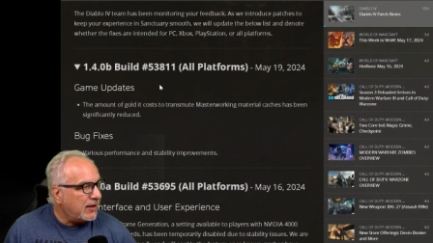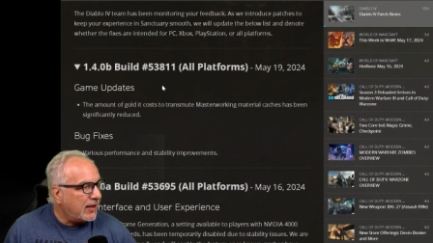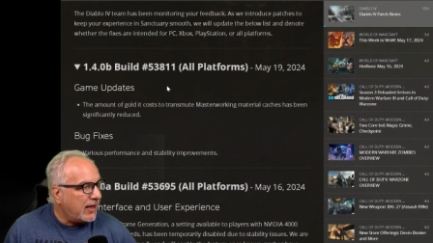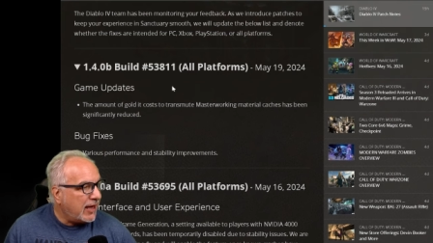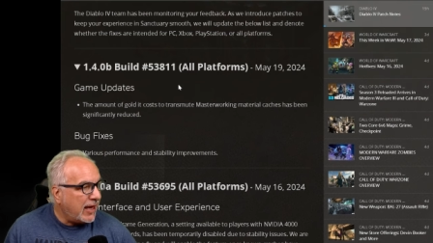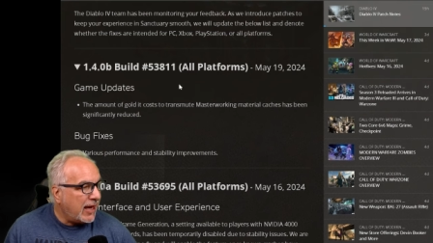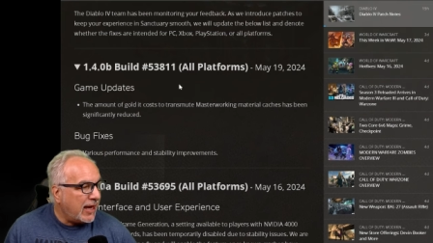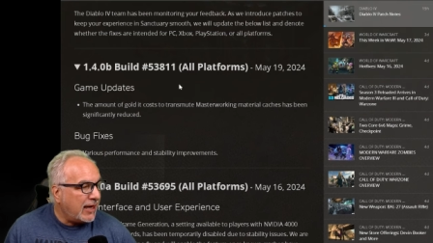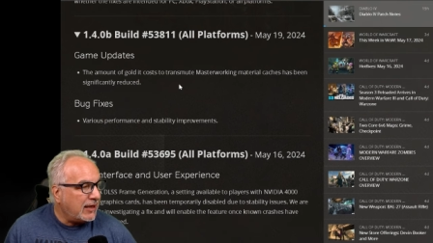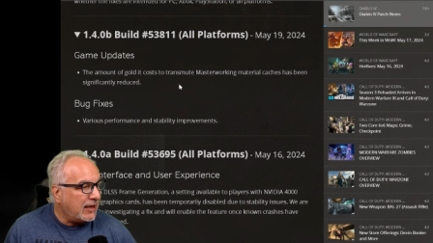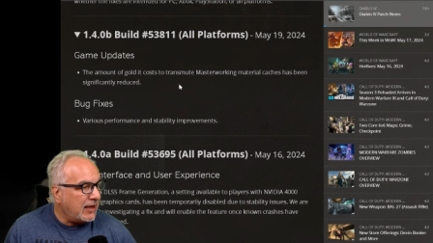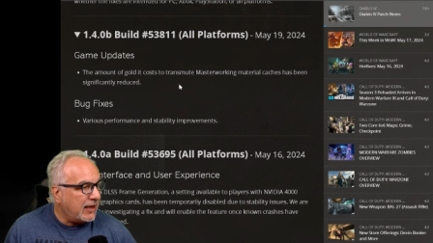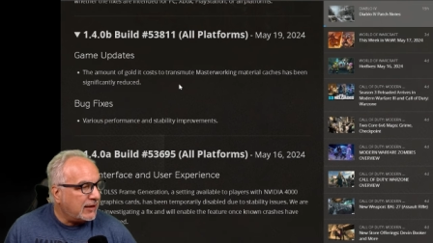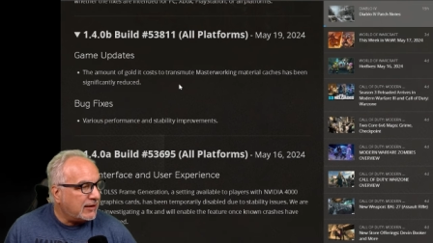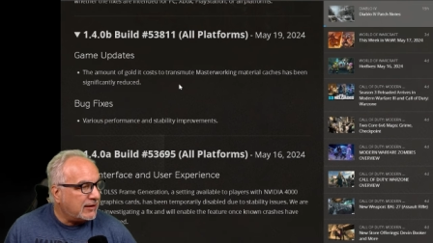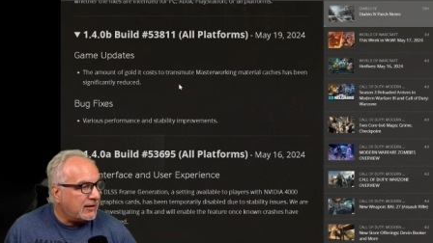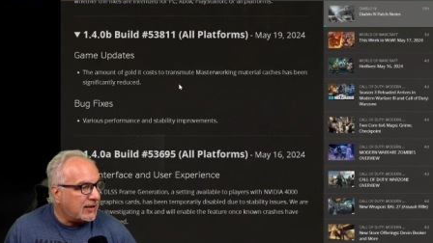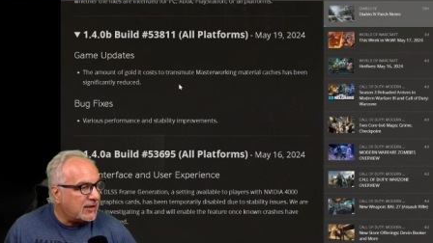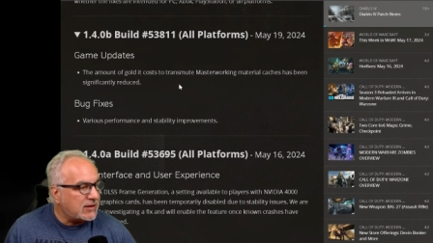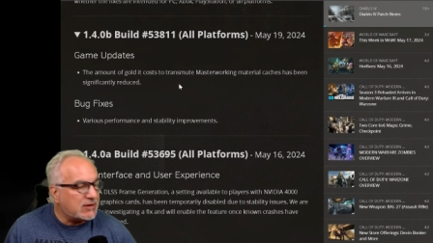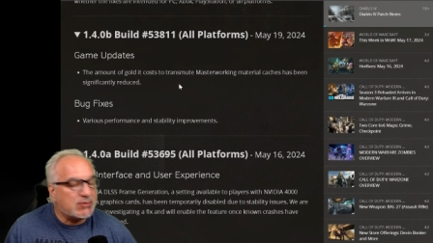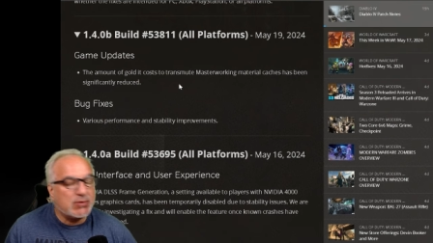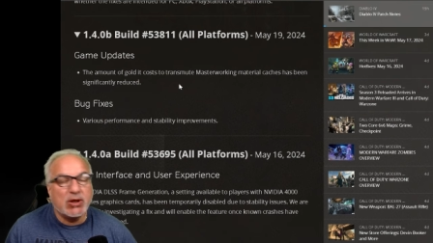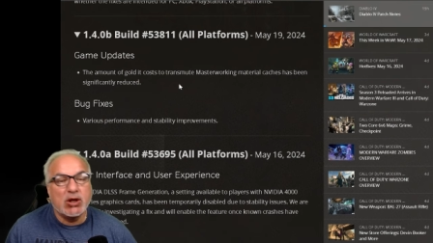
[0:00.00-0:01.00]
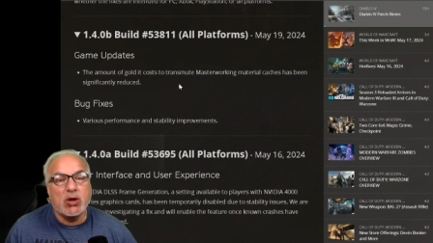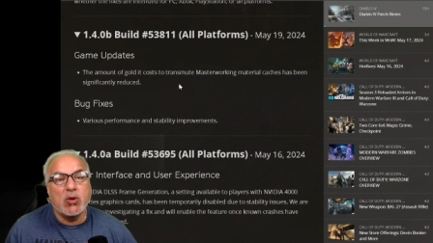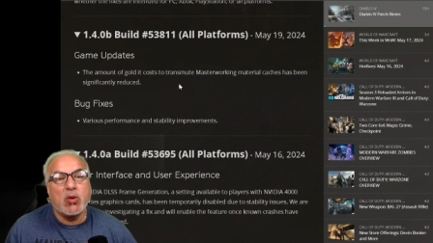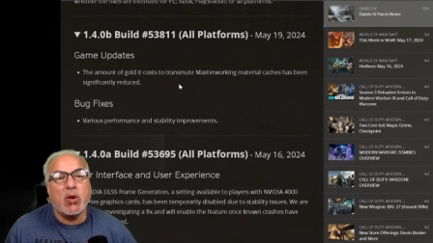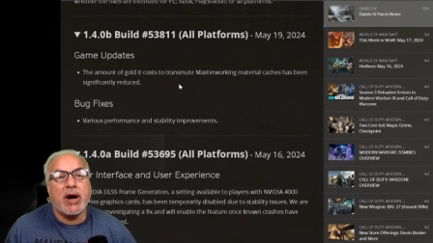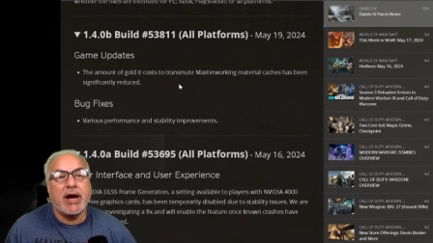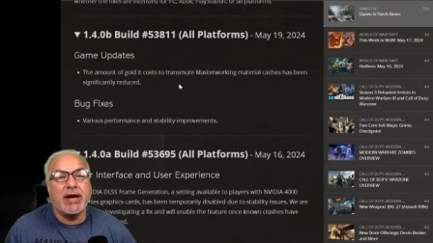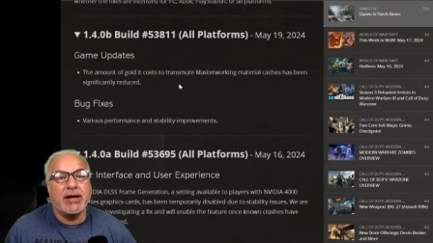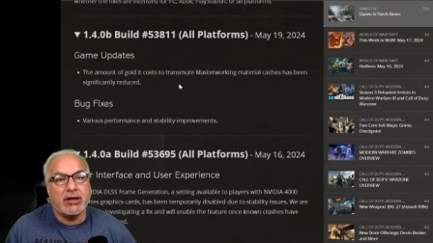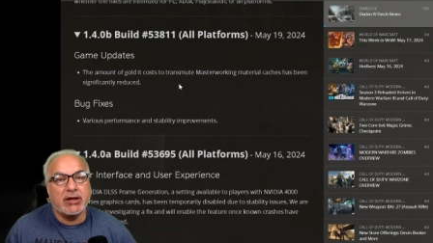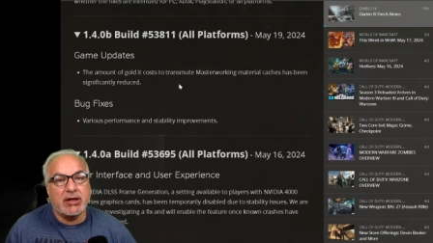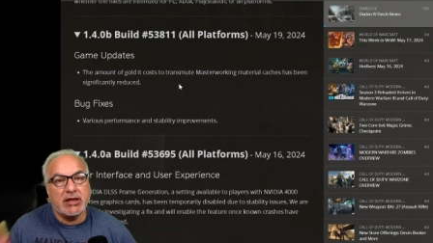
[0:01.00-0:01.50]
And it does
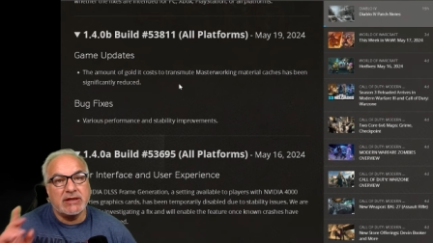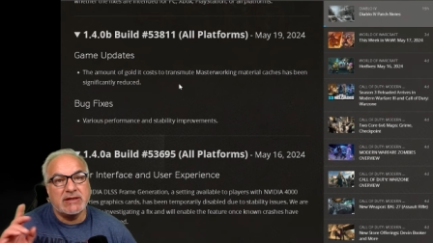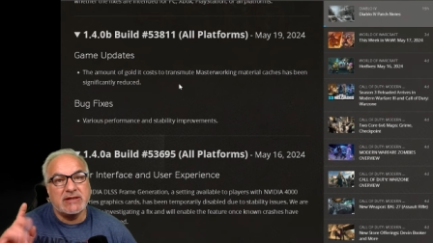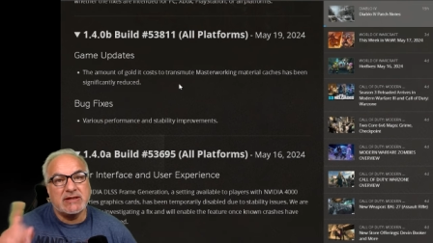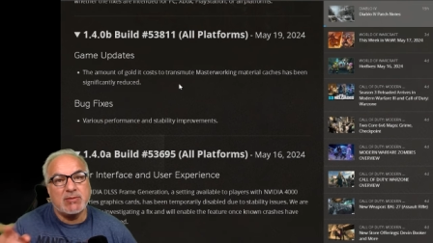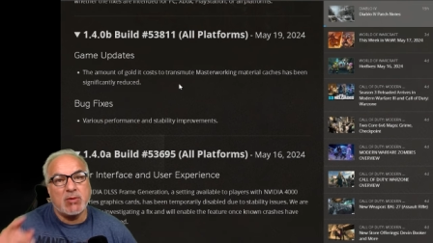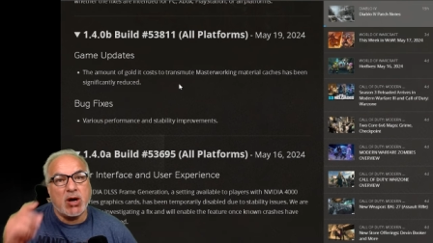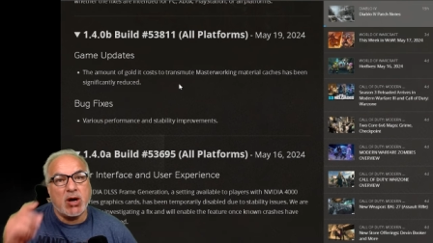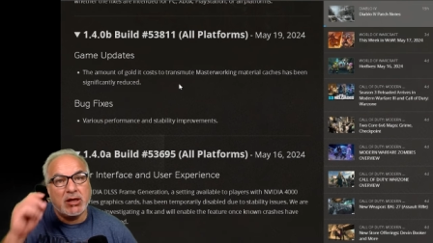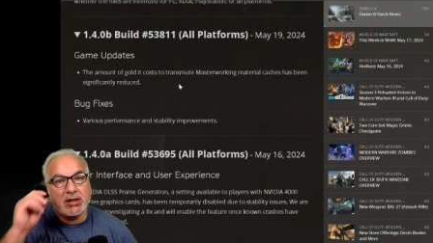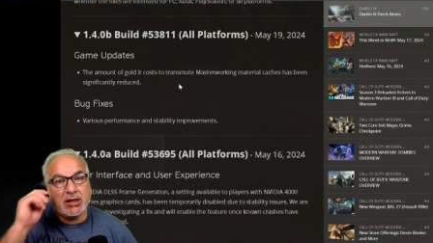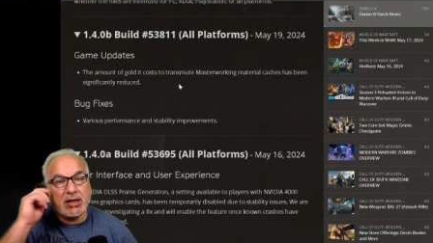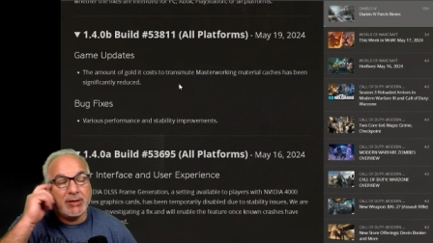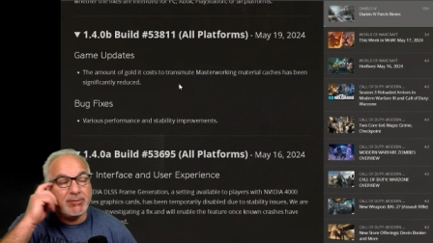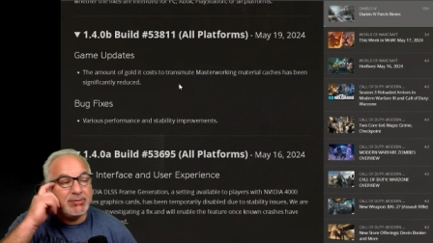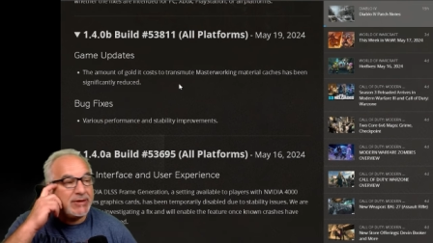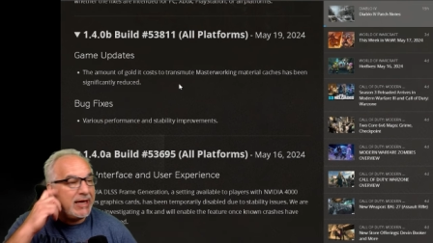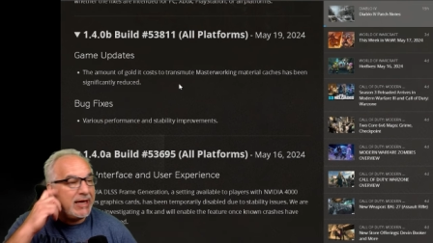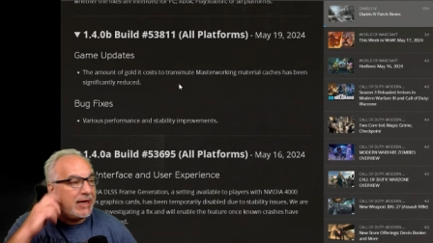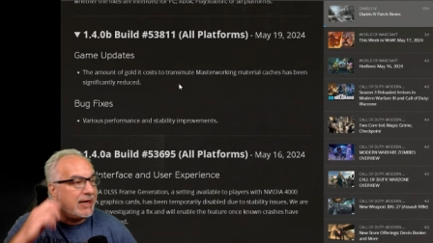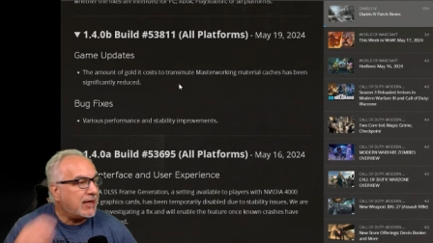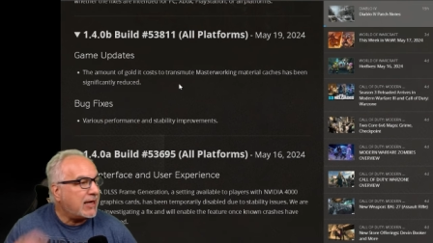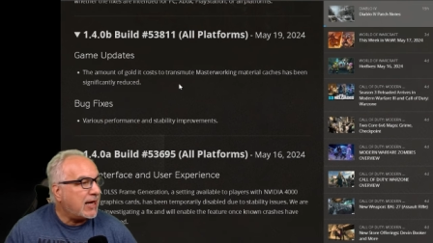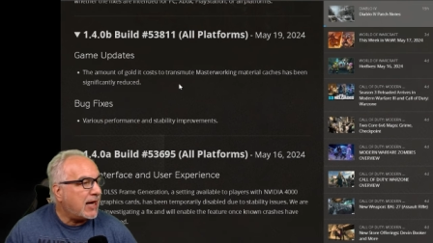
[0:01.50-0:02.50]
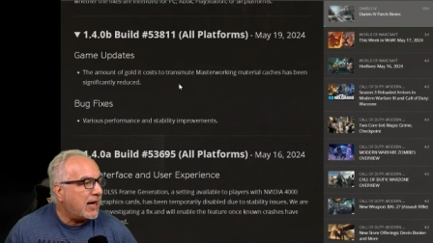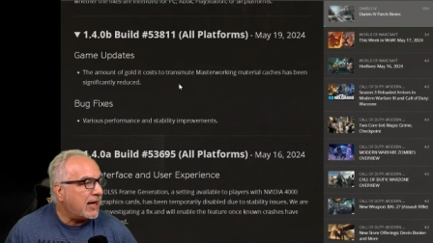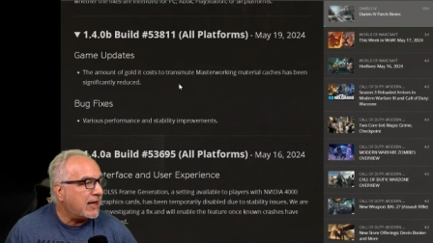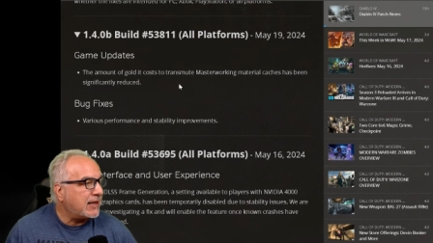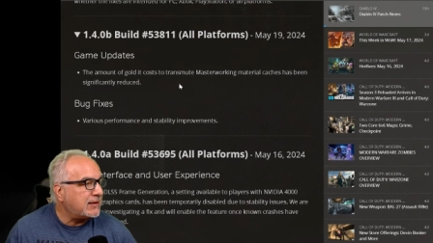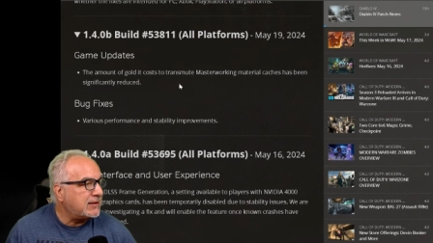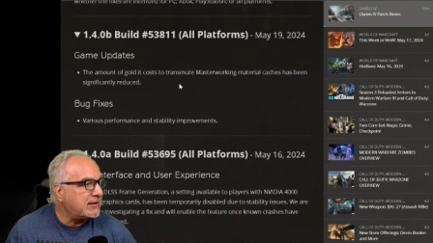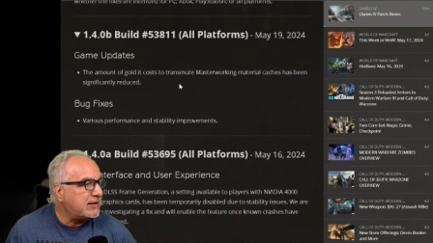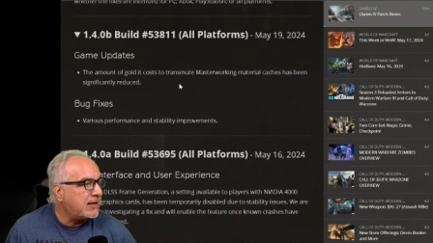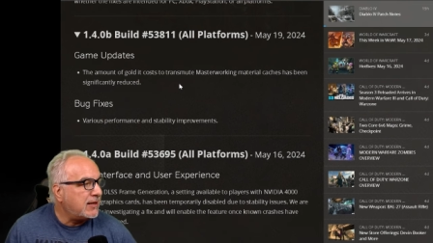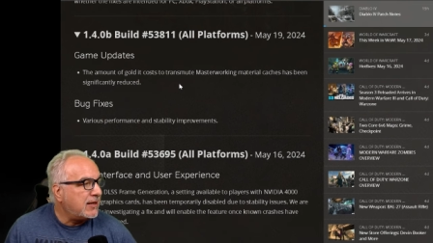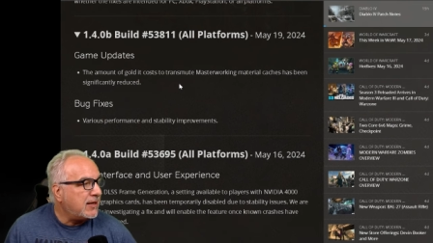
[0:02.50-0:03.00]
require a small update,
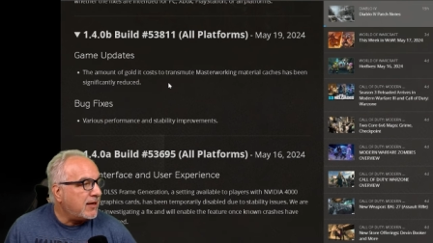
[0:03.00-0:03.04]
guys.